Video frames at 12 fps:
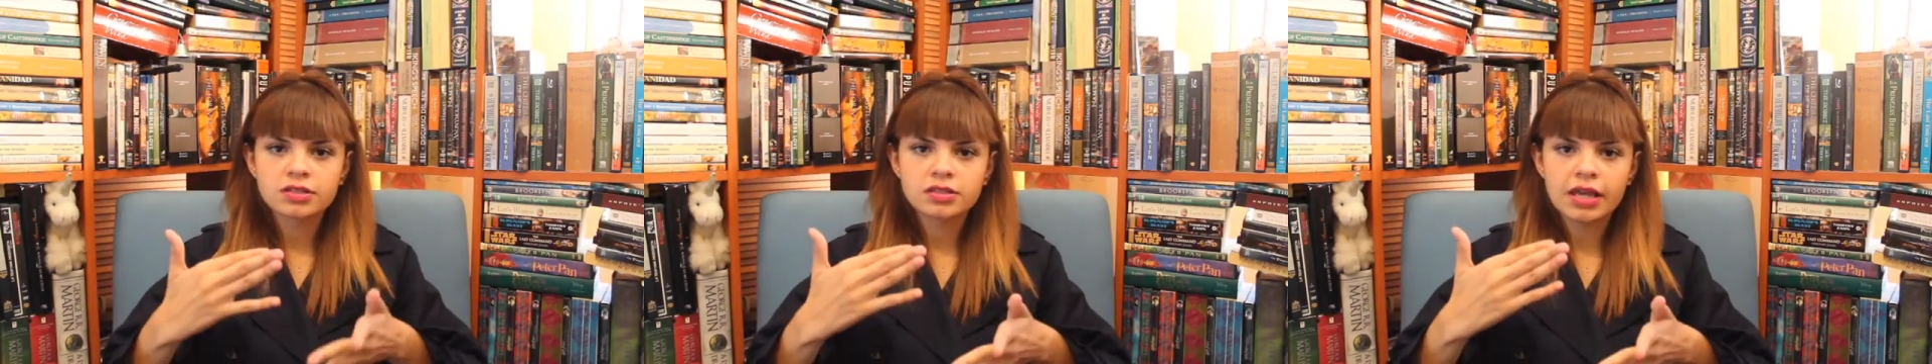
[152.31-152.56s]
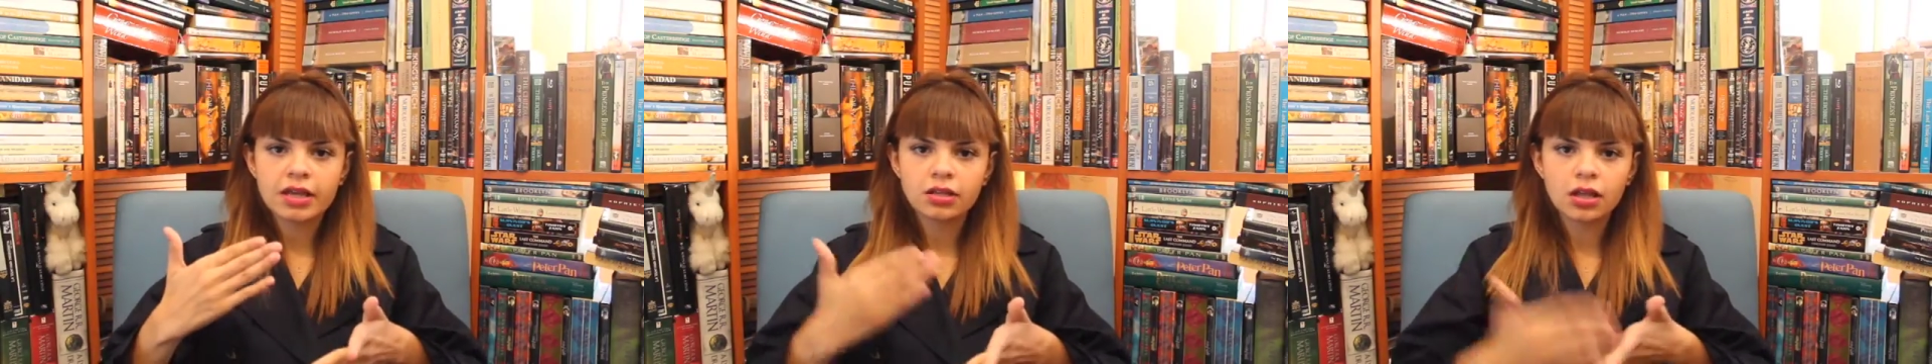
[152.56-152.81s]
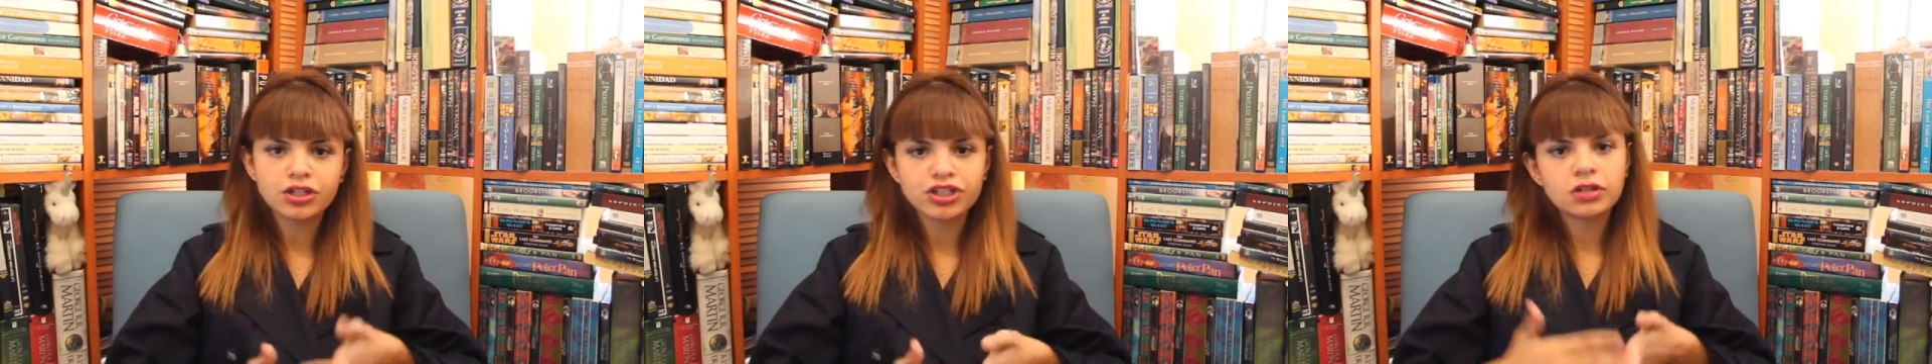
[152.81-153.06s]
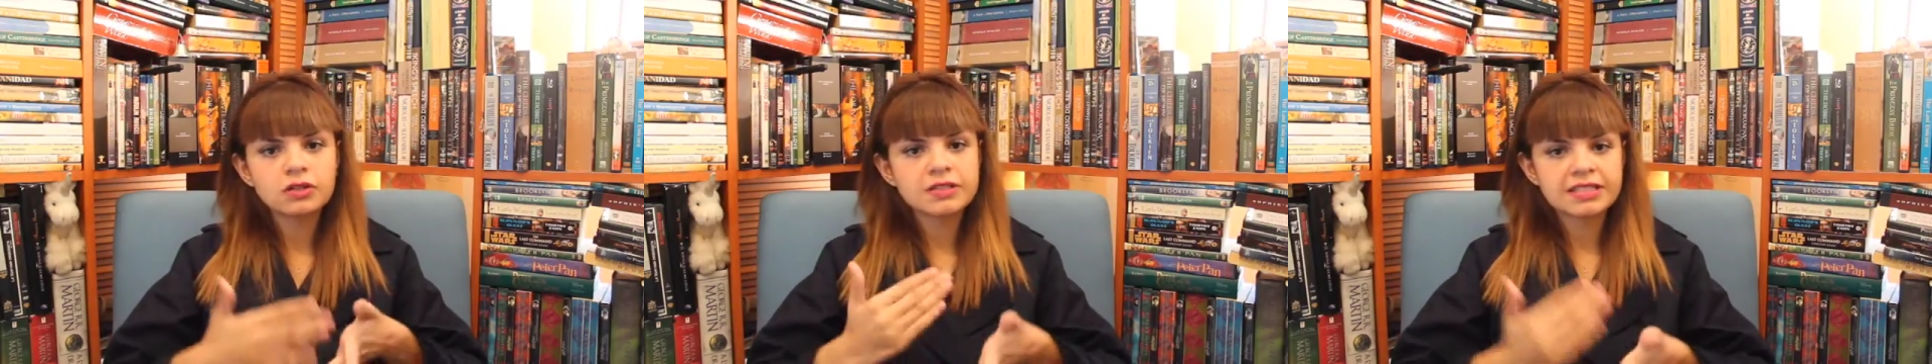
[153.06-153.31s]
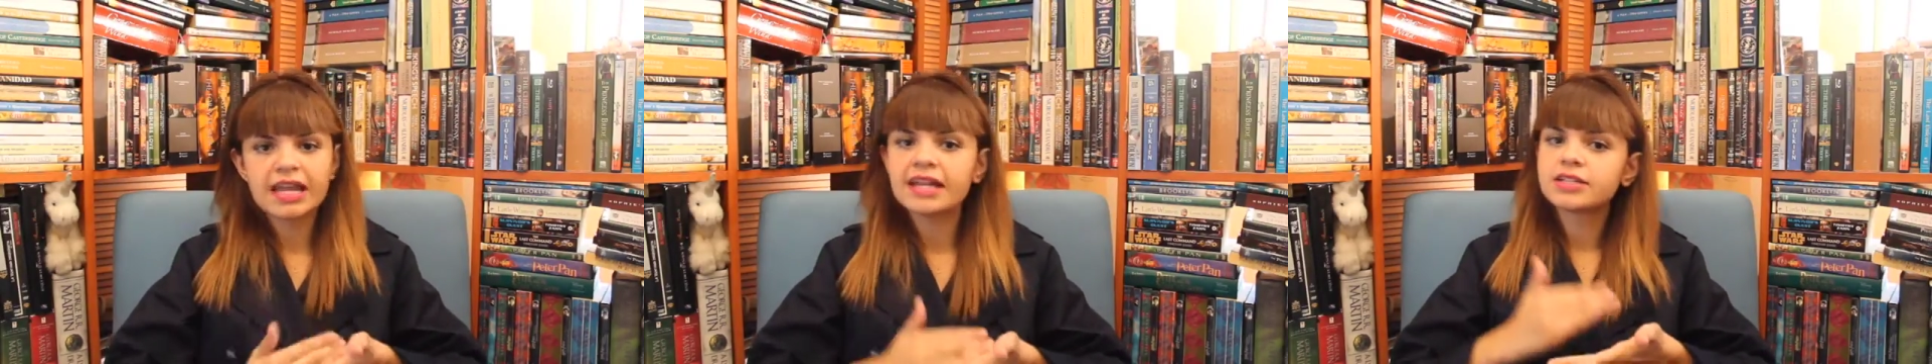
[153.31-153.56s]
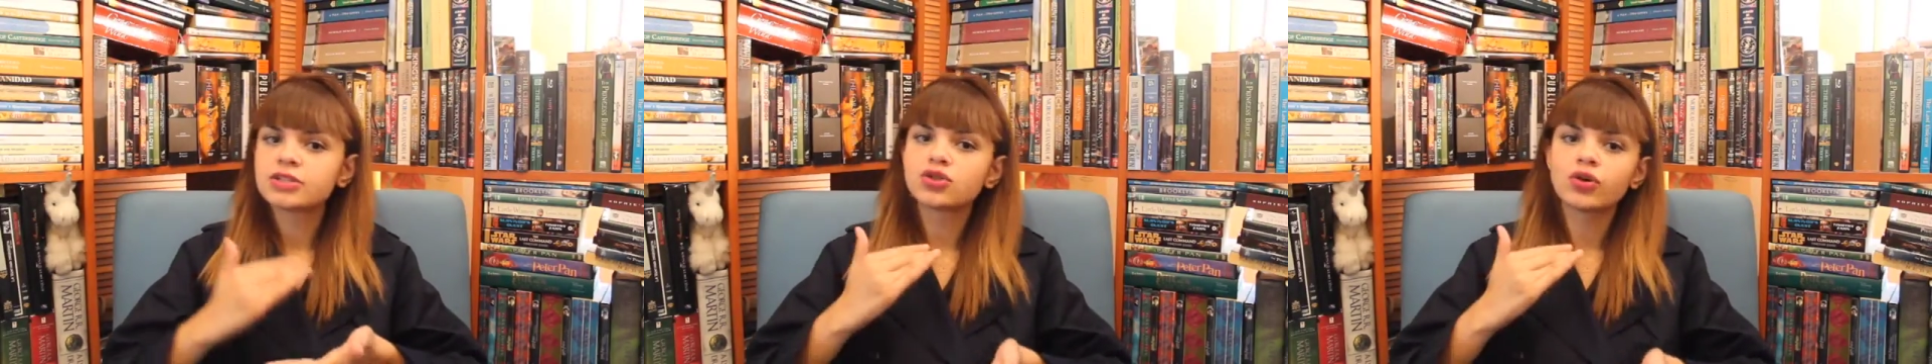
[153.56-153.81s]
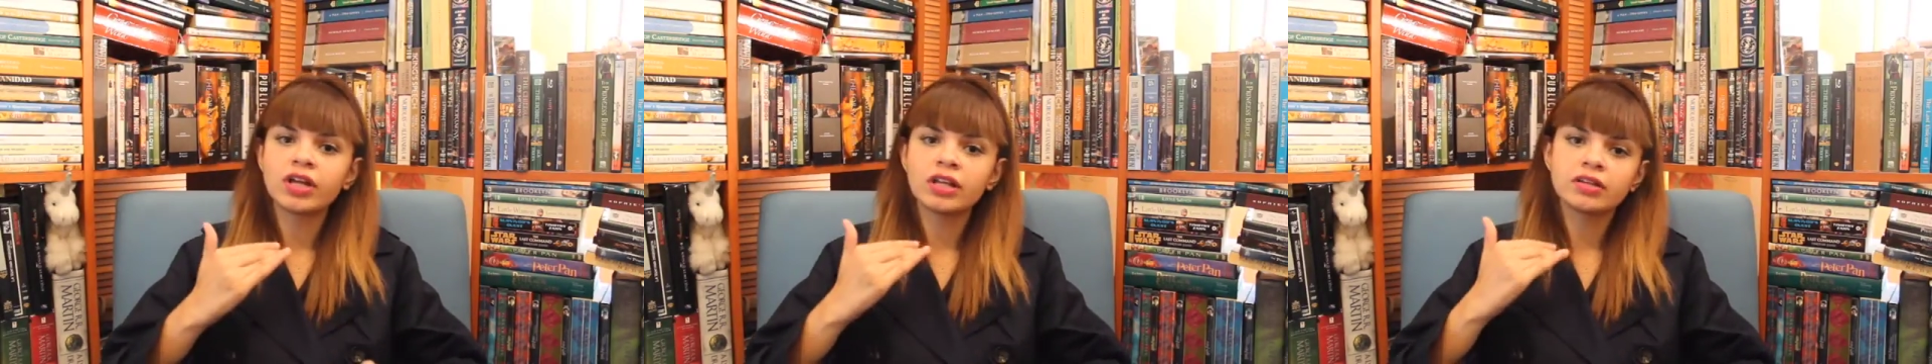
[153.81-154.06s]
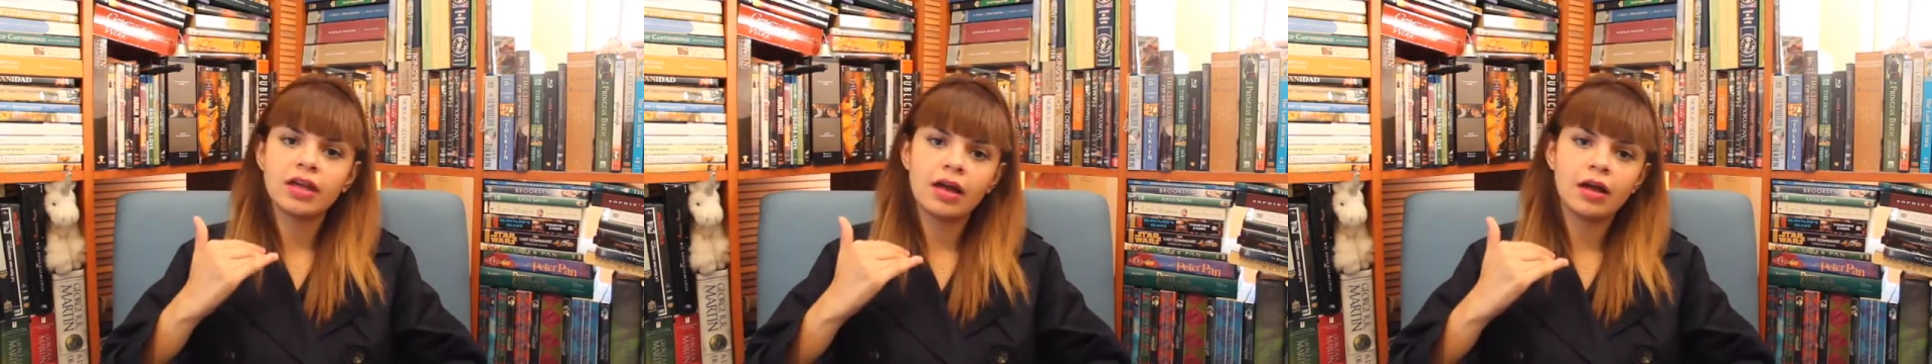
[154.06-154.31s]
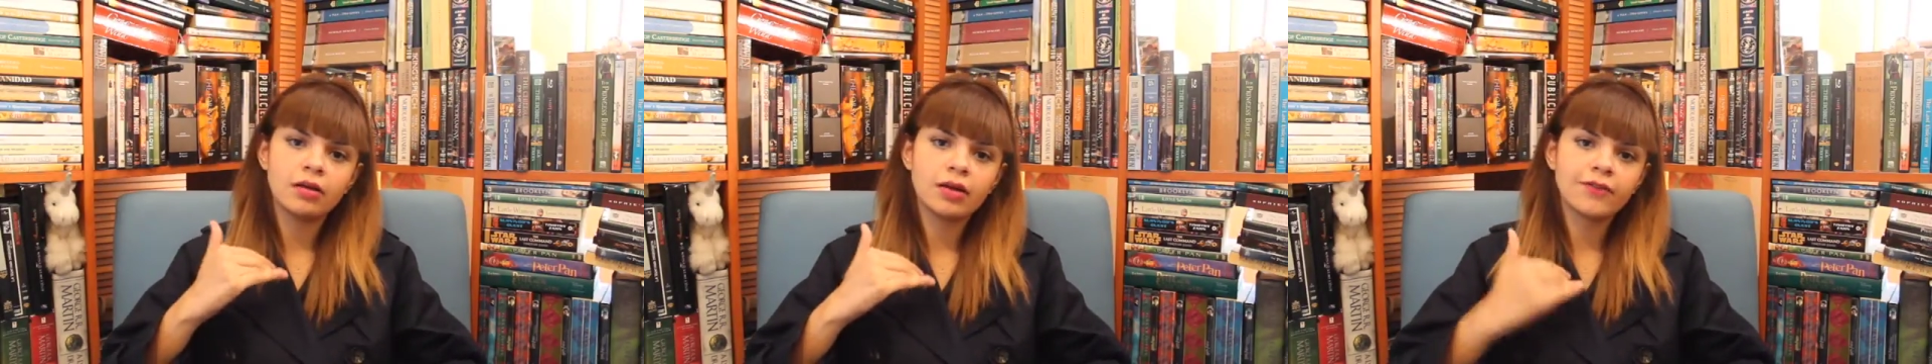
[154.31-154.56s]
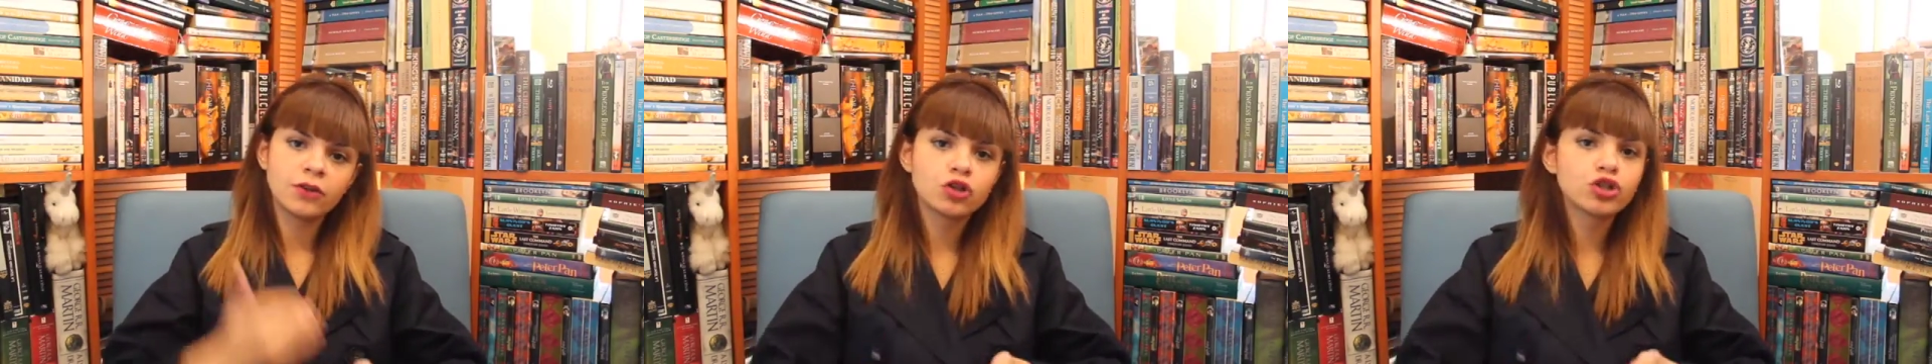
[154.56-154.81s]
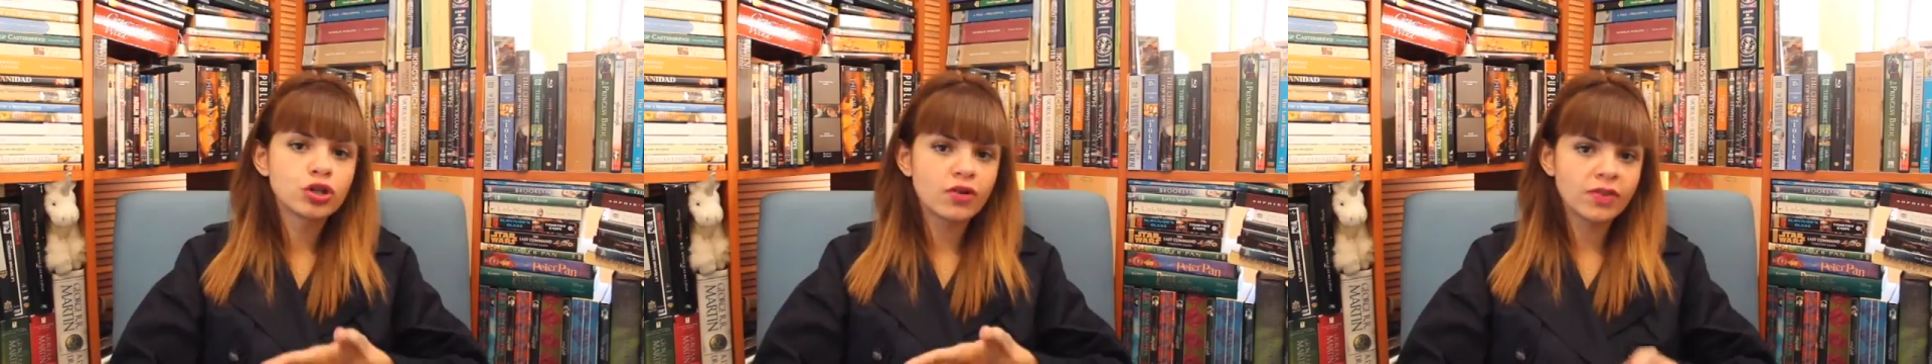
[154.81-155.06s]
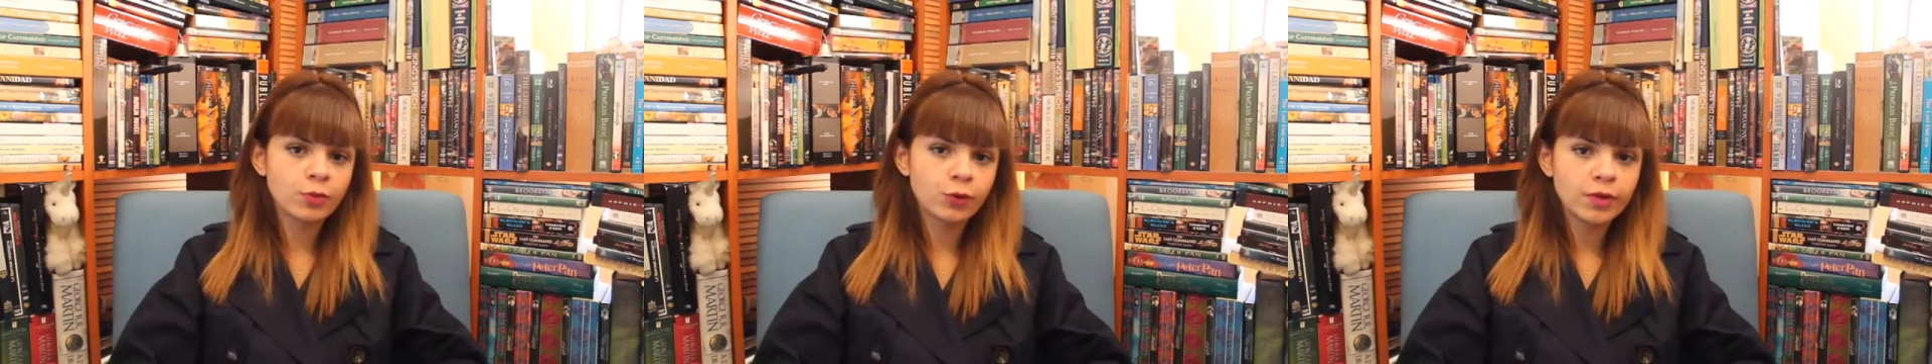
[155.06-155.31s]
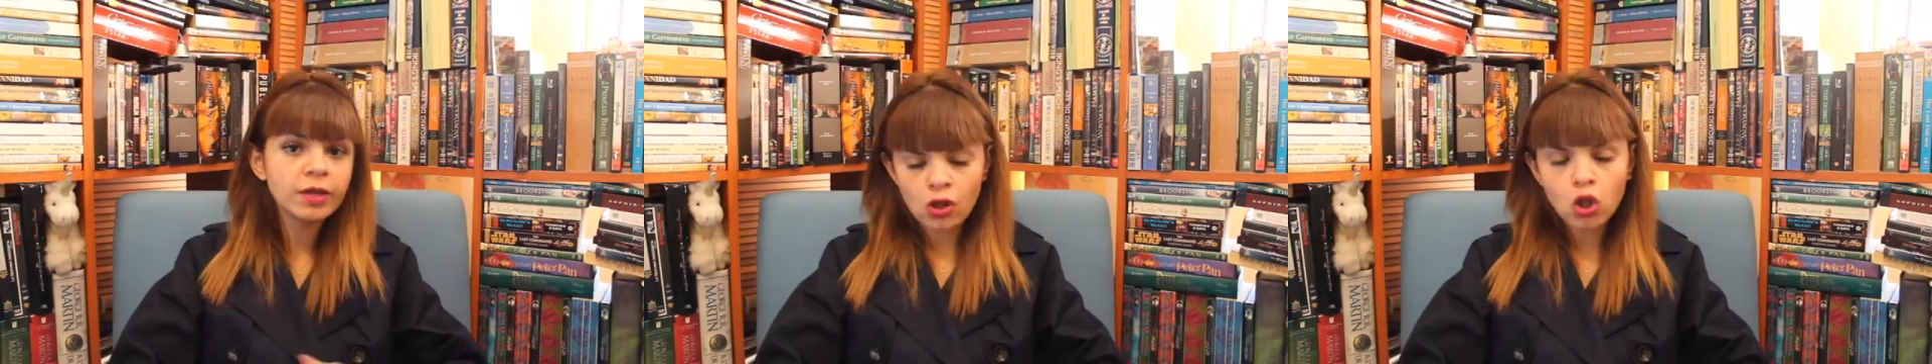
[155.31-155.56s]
psychological states during the evolution of the movie.